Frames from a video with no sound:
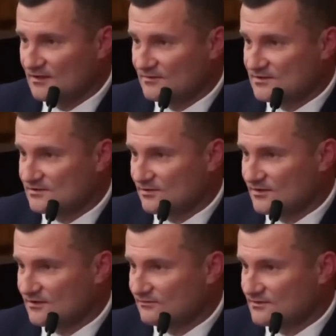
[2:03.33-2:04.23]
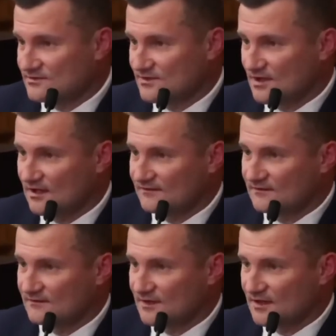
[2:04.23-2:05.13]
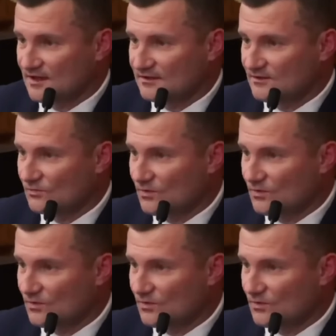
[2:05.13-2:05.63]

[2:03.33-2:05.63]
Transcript: Mr. O'Keefe was not the